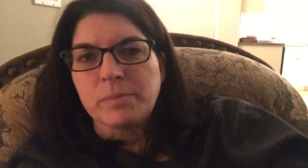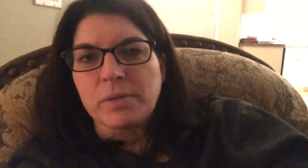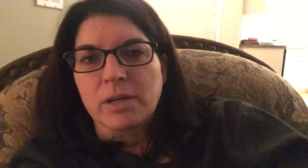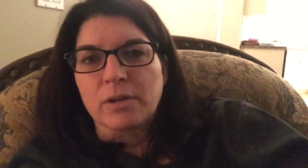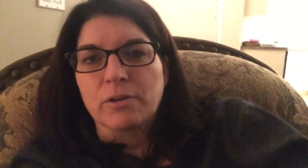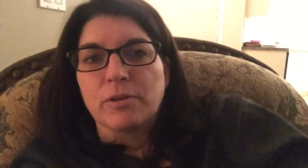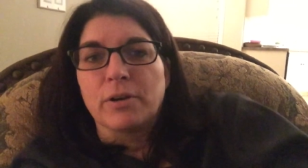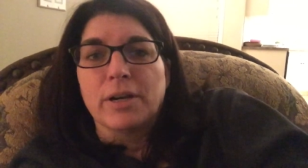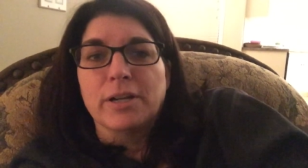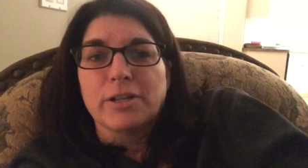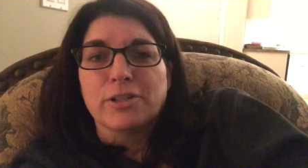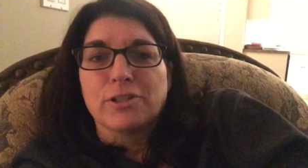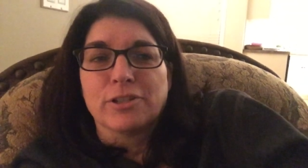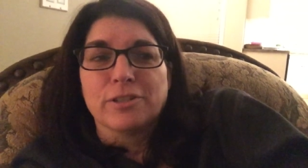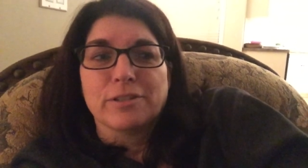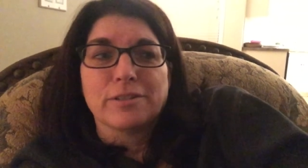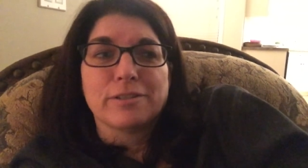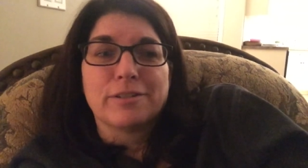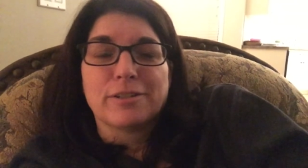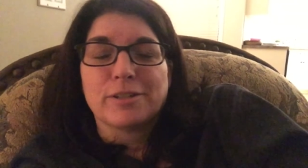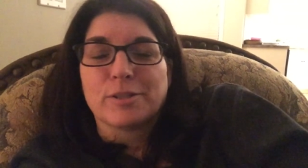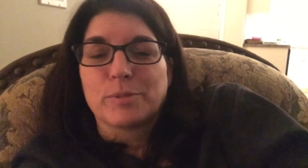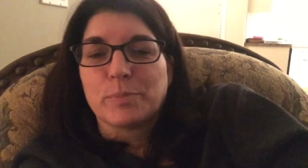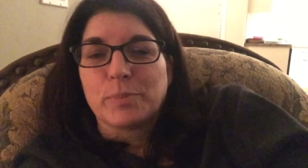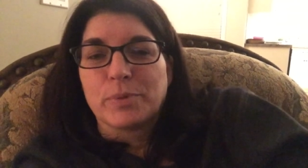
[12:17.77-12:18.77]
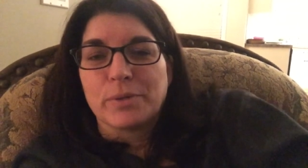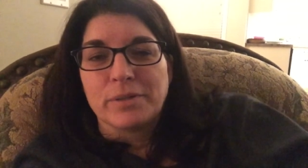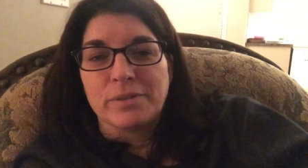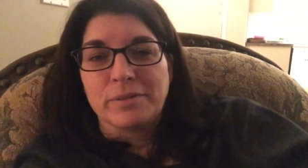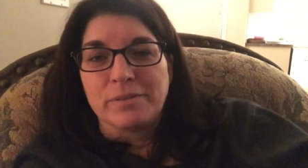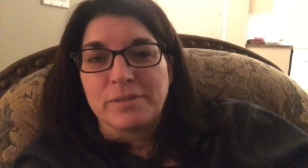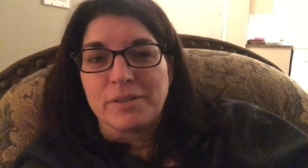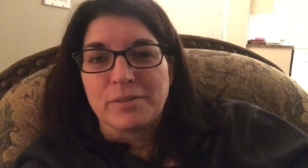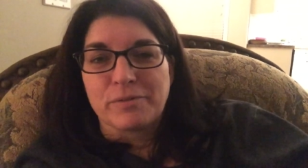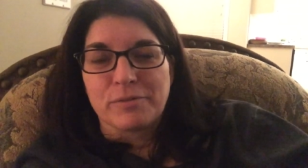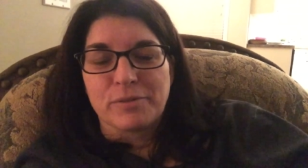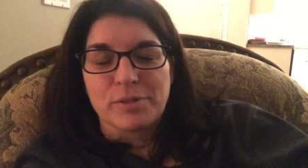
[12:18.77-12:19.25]
decorations, just put
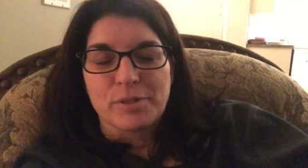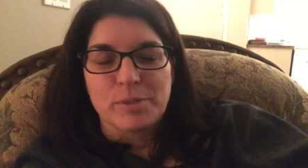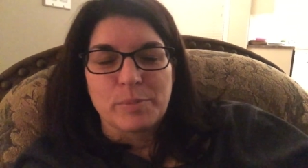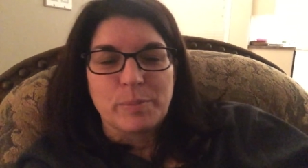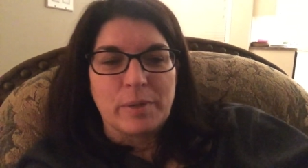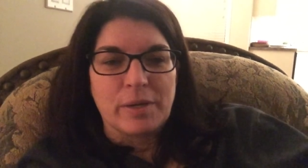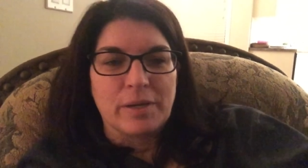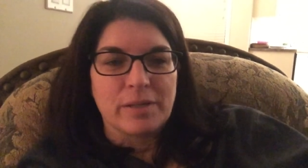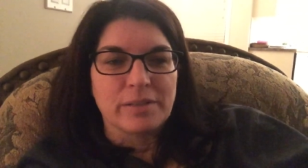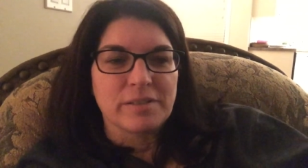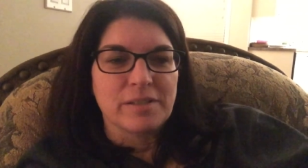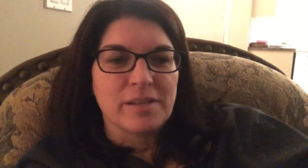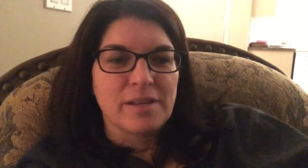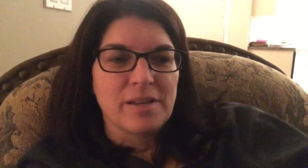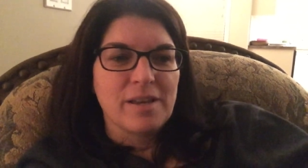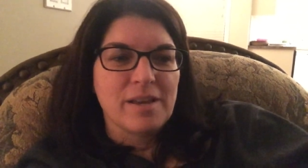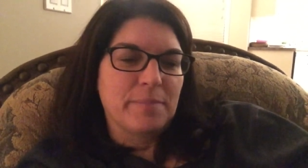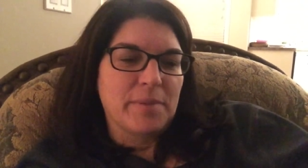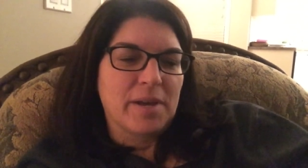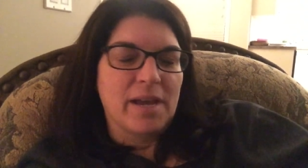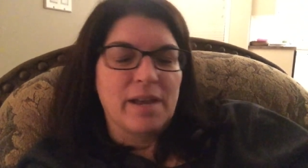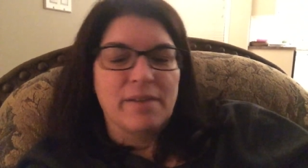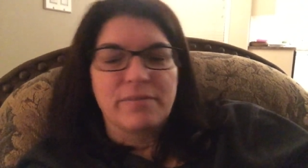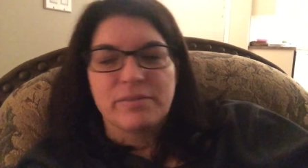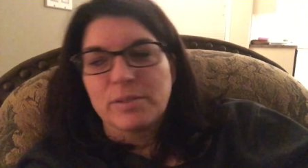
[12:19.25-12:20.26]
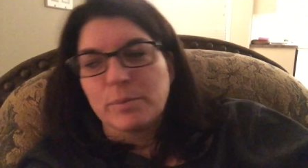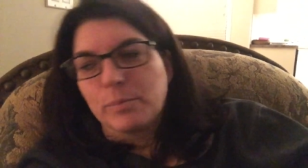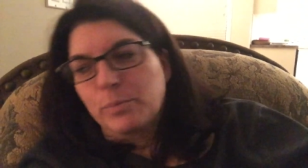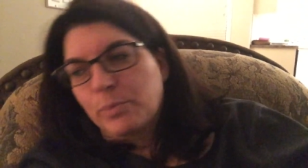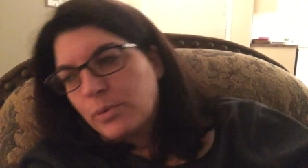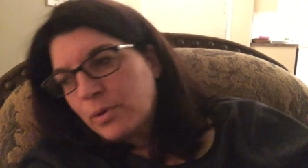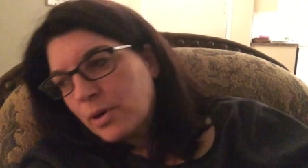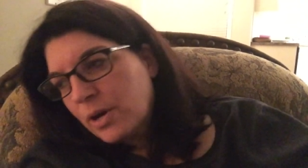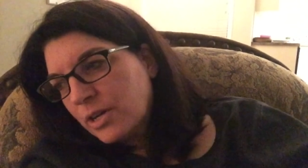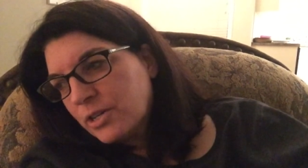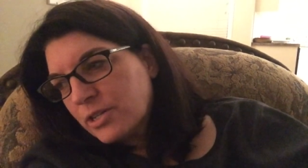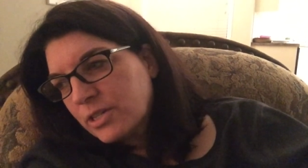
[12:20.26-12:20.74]
in different spots. I have some
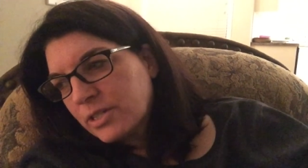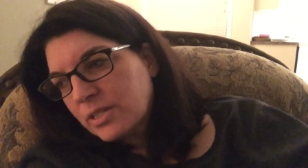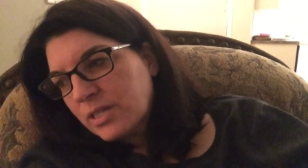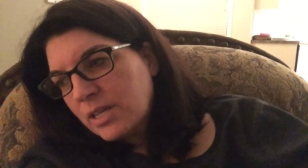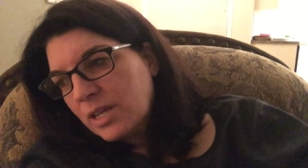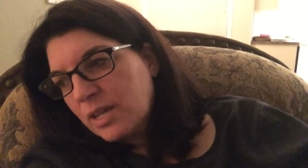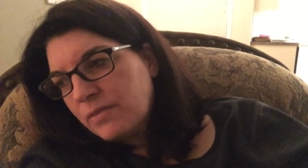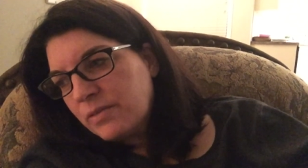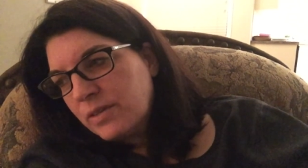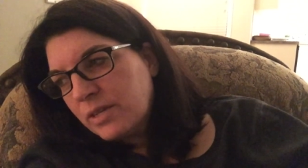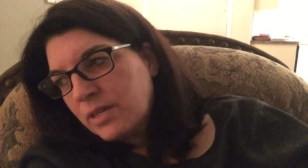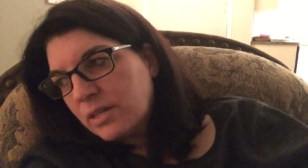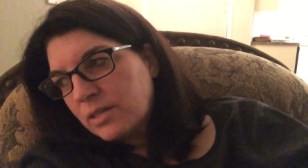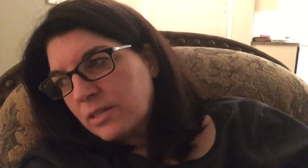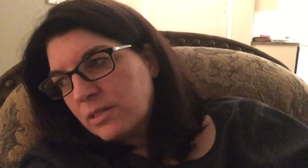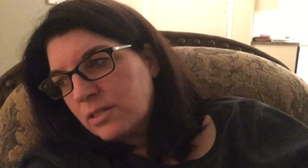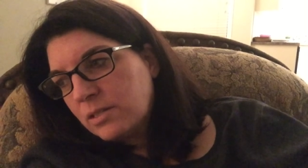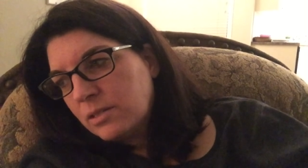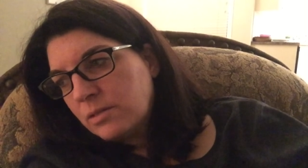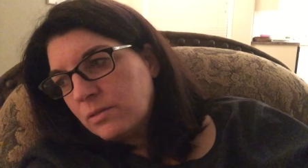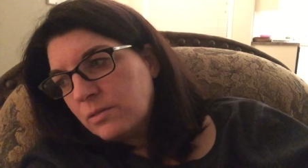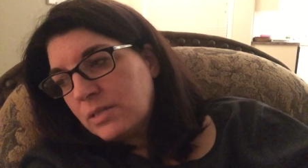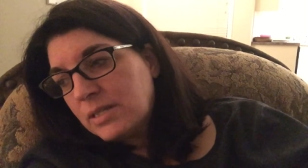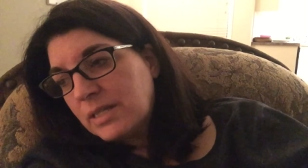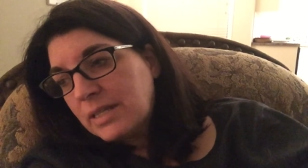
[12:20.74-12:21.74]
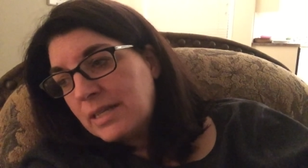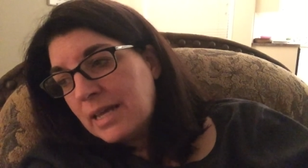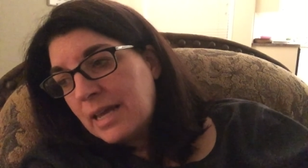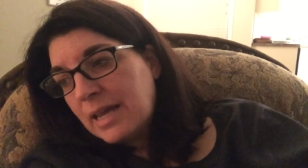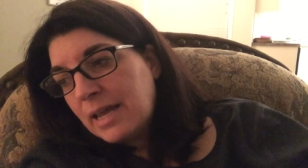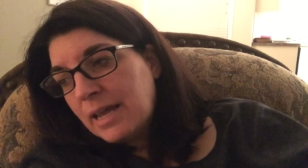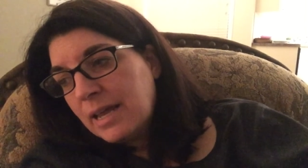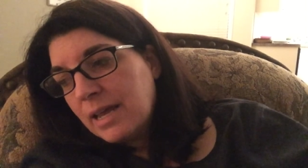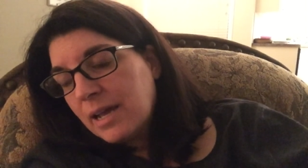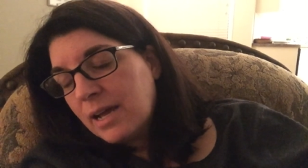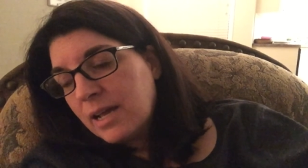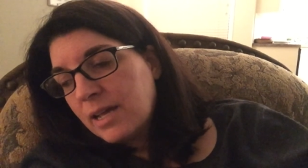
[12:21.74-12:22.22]
projects I have to get to.
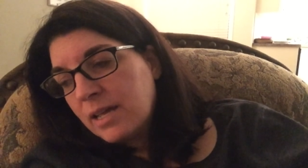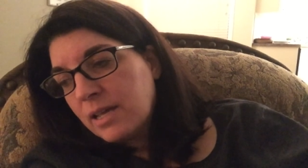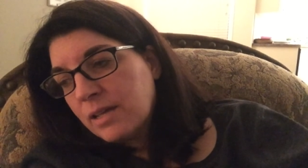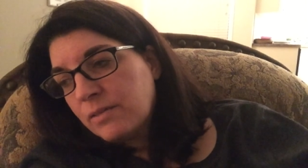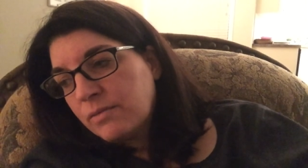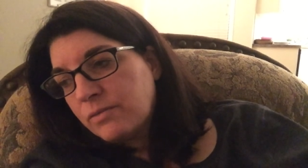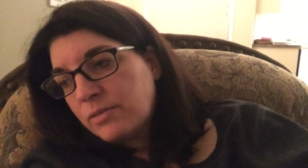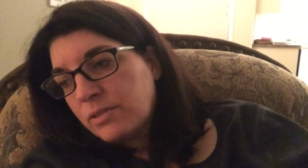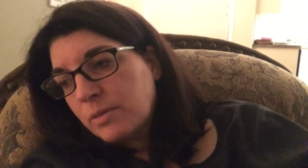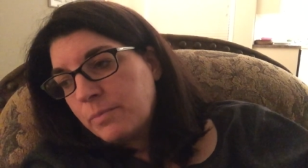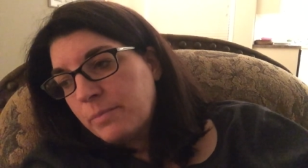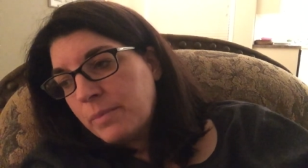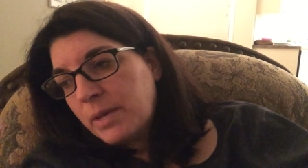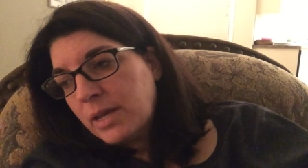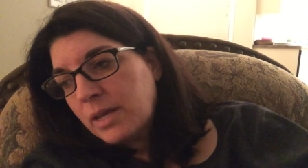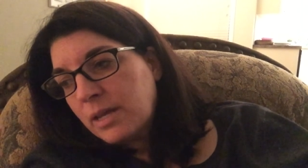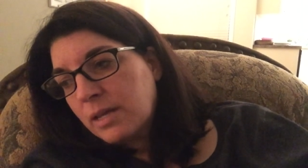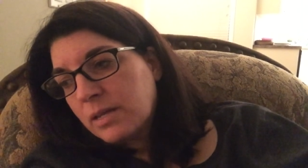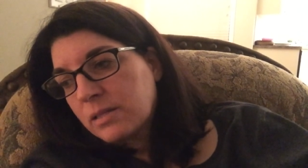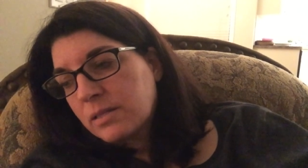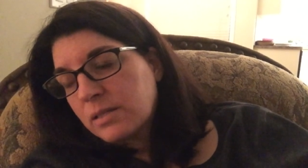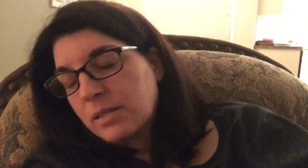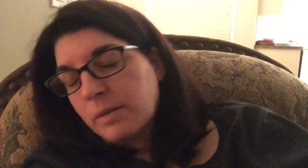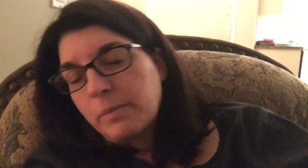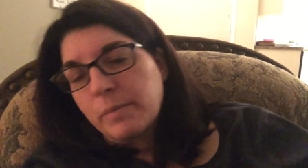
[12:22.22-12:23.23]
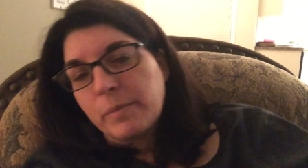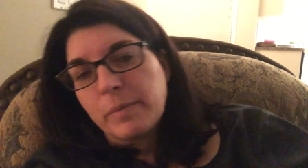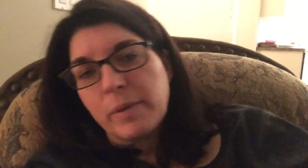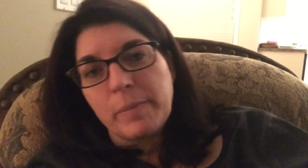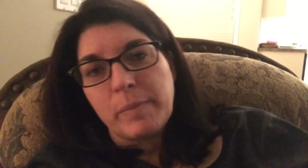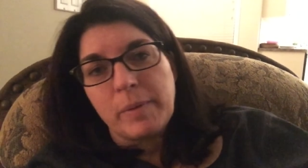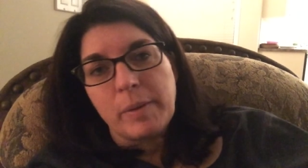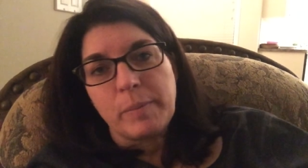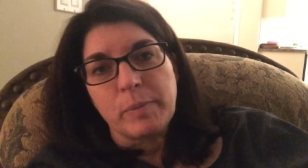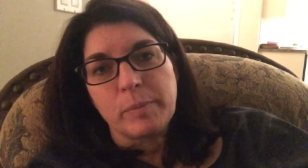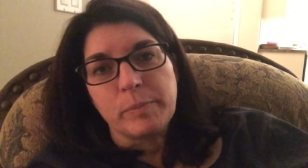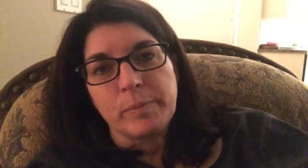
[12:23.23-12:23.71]
Today I have to make some of my
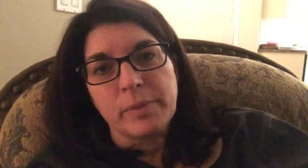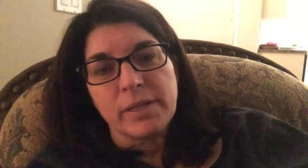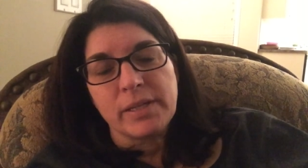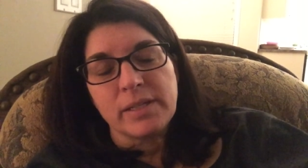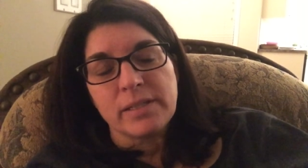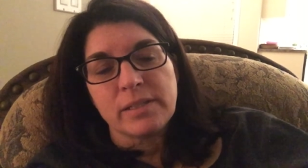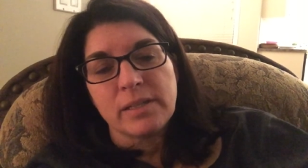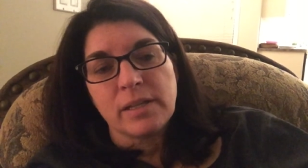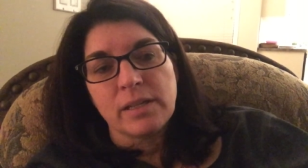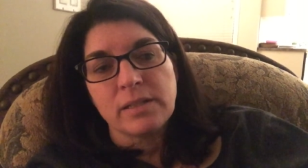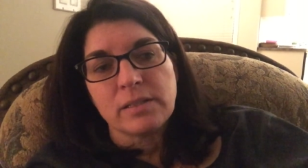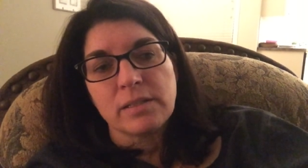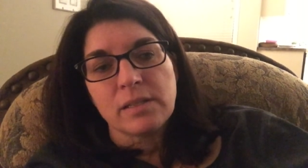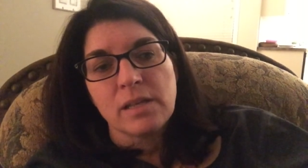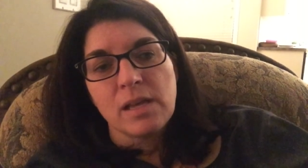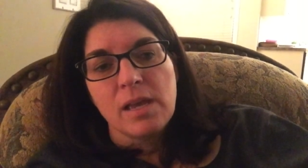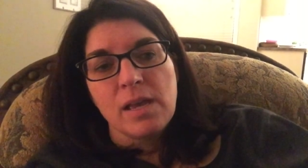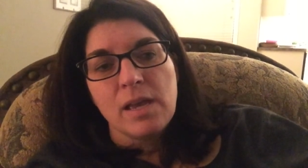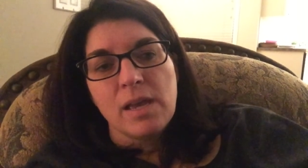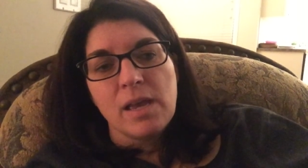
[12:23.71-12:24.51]
paper play sets.